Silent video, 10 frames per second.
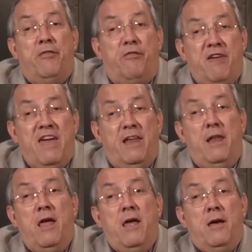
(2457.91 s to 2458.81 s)

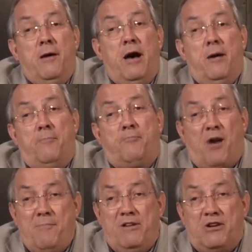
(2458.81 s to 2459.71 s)
Then
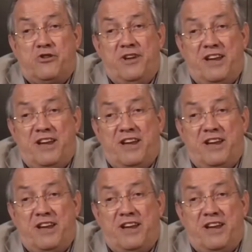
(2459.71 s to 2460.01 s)
Prime Minister